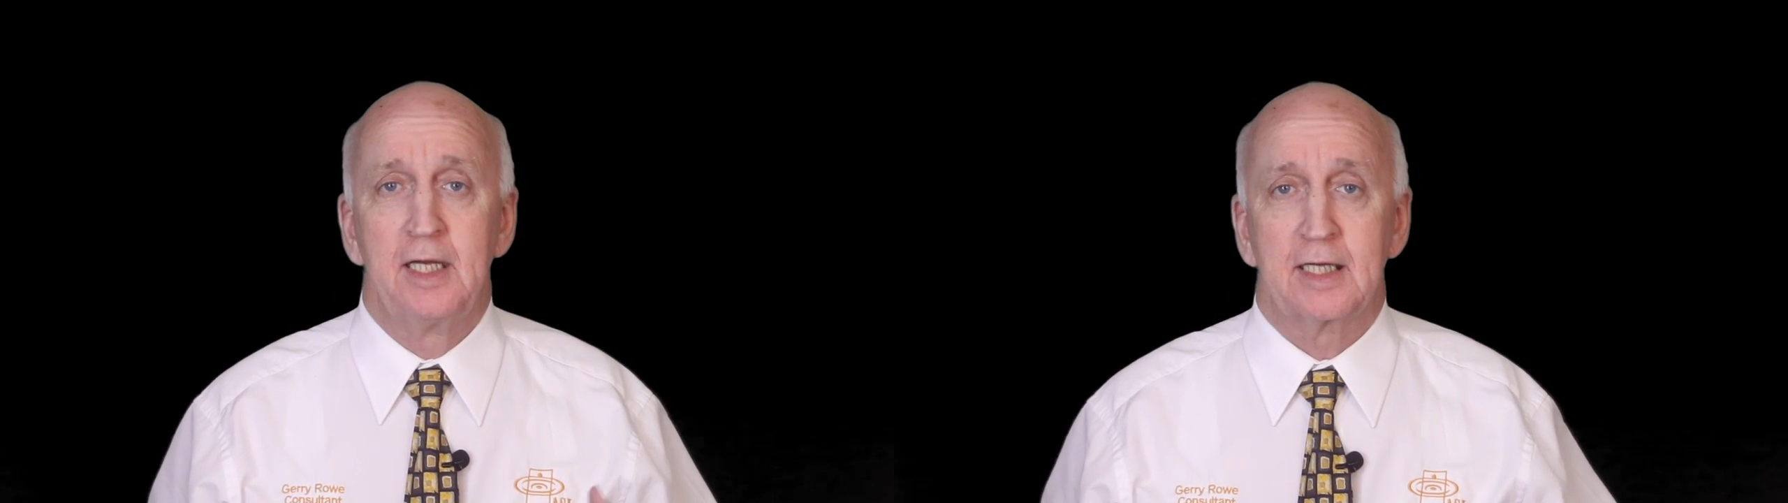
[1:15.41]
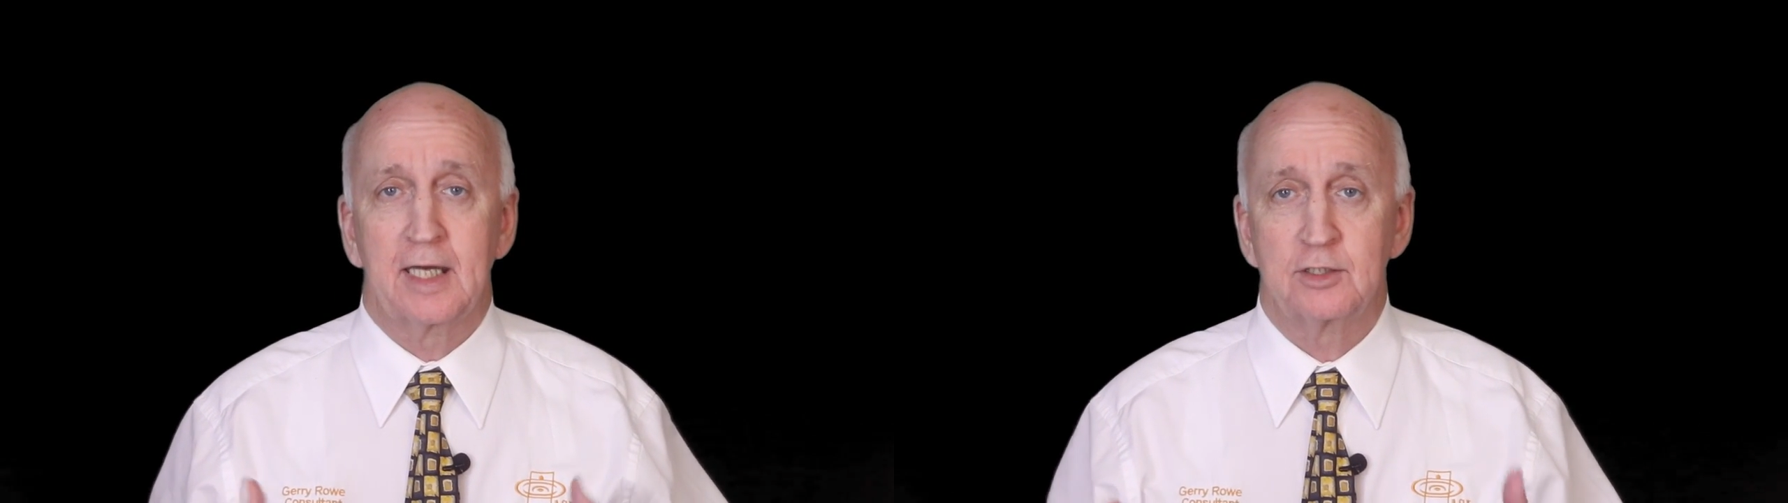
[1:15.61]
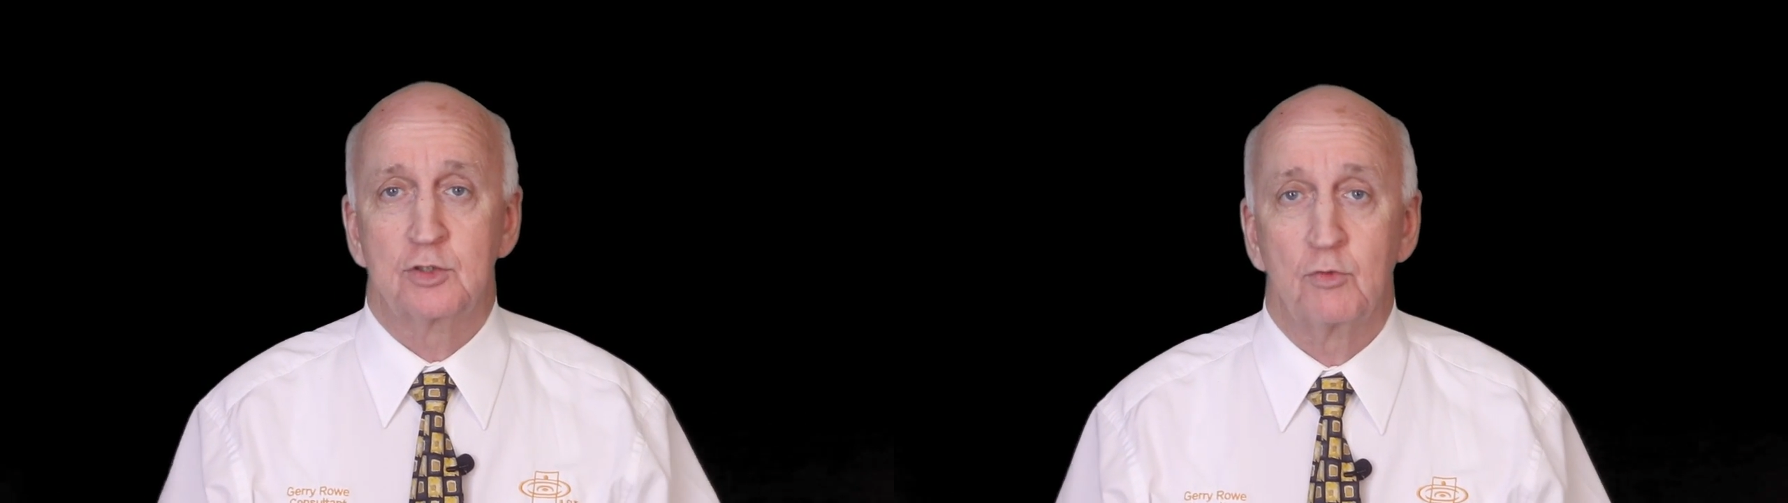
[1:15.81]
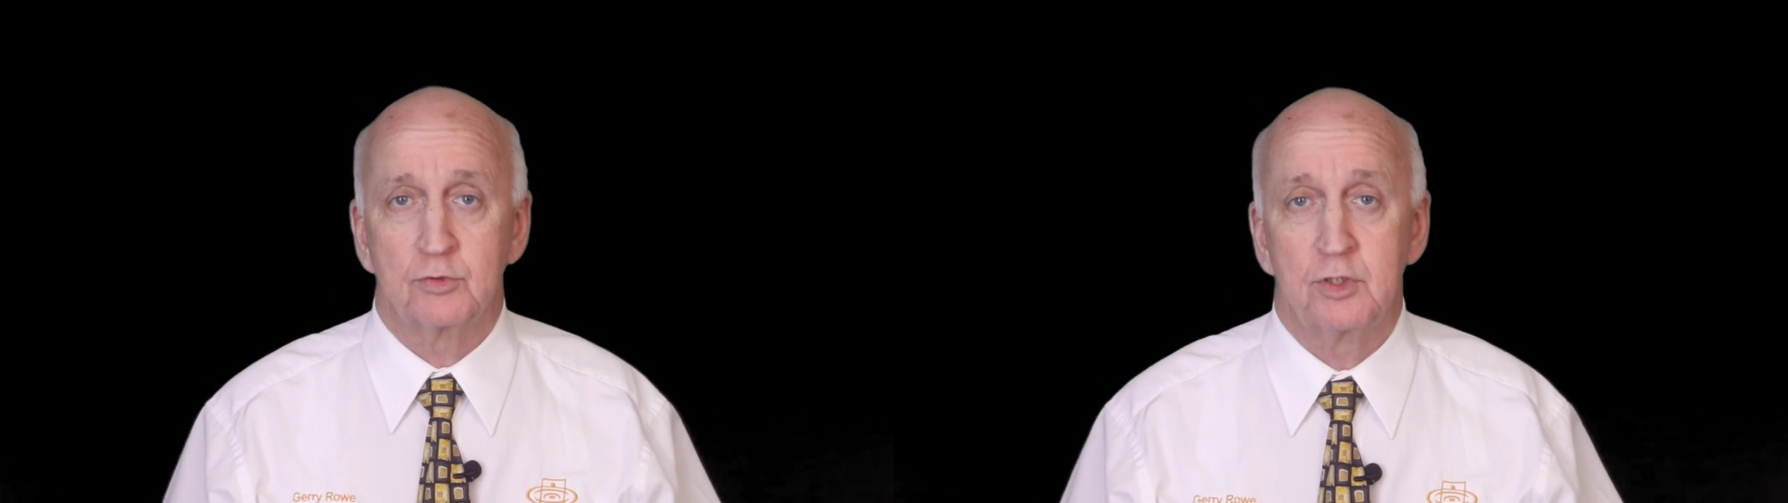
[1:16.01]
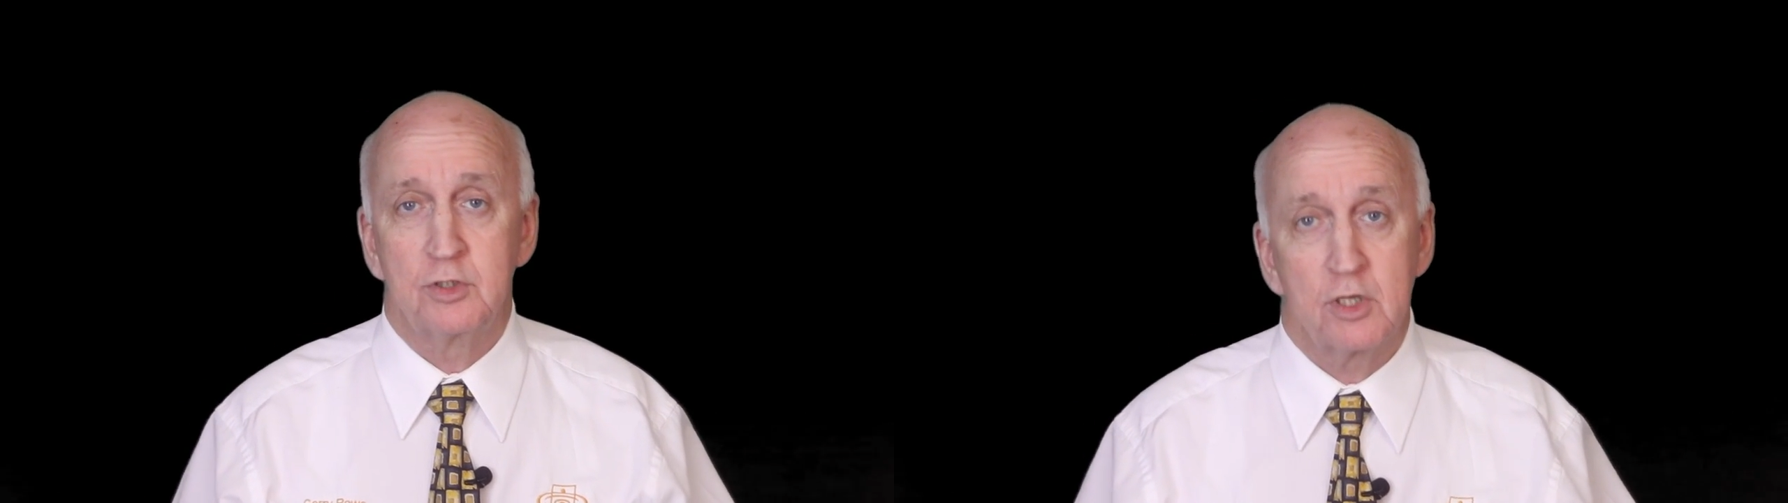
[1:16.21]
can talk
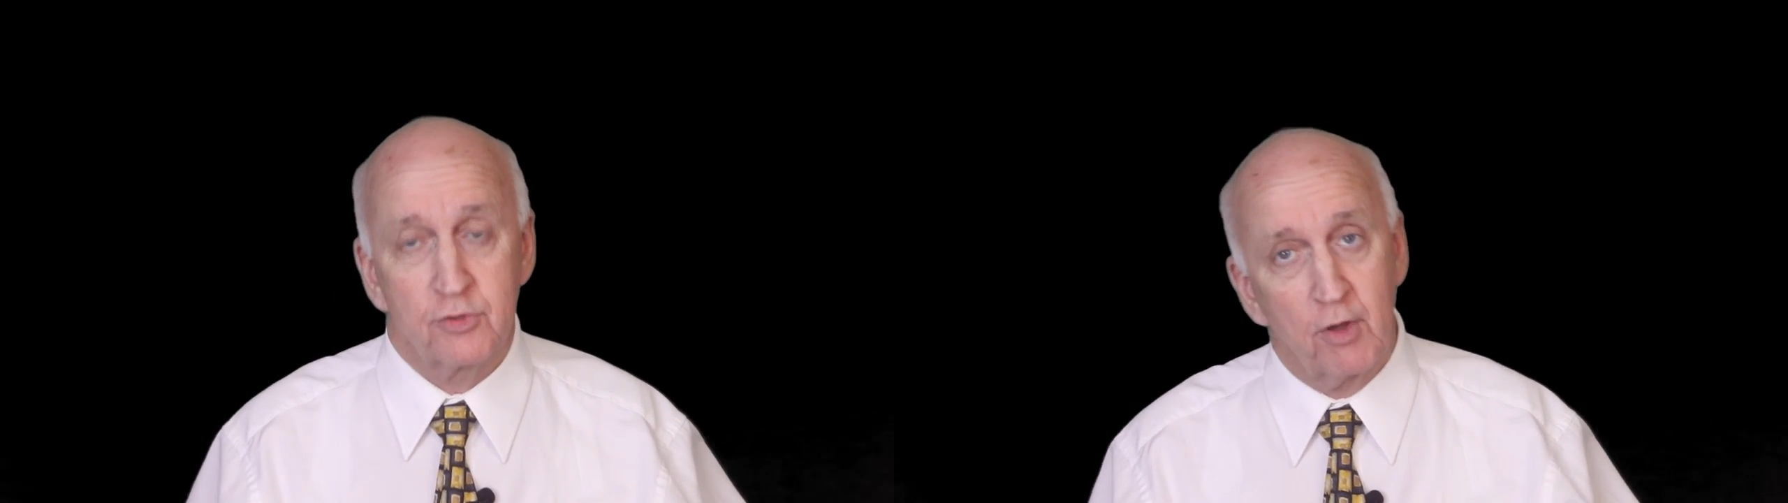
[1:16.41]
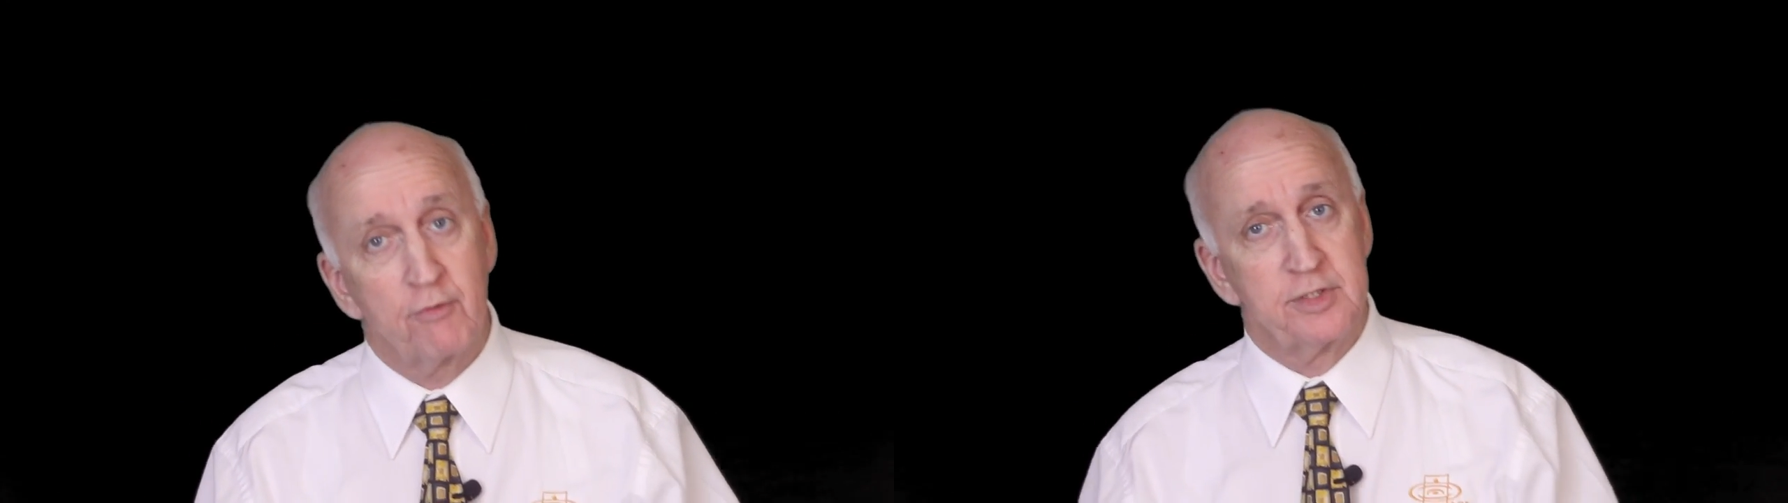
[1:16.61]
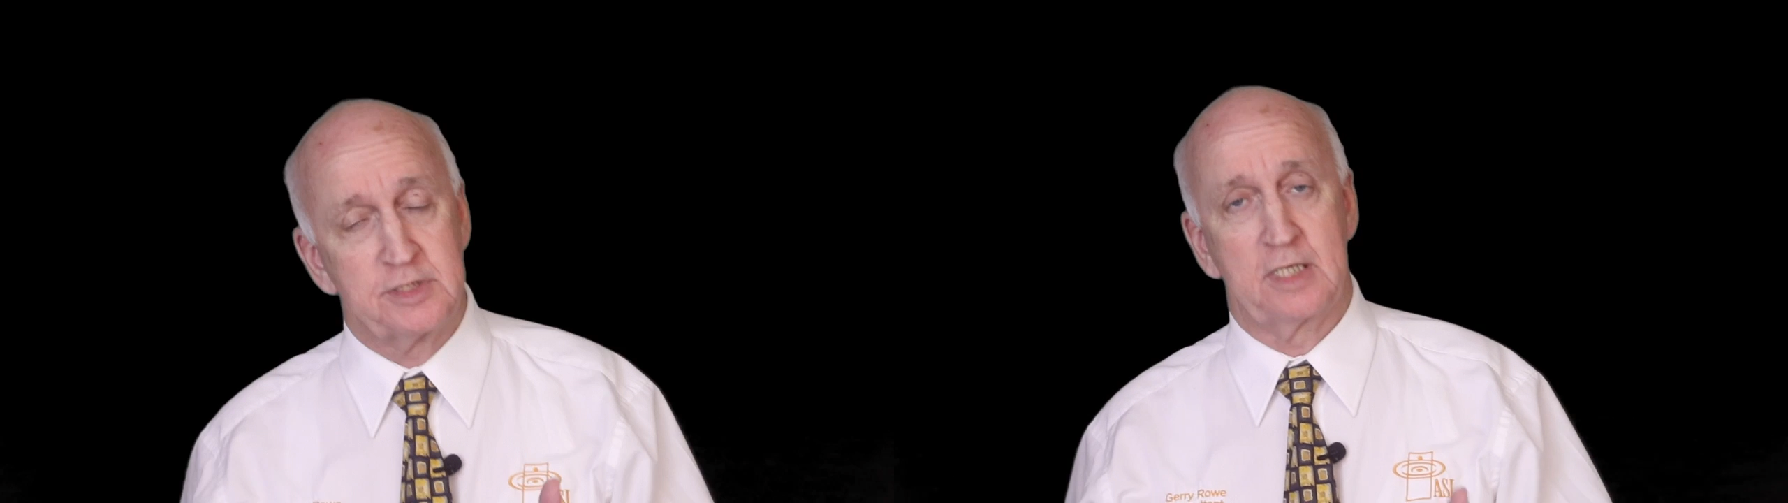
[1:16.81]
to the authorities